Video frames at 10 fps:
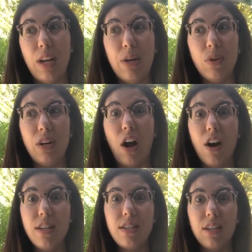in
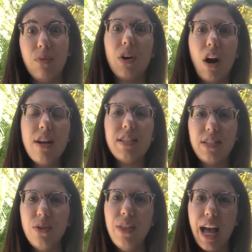regards
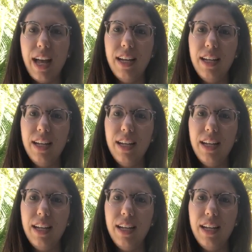to that.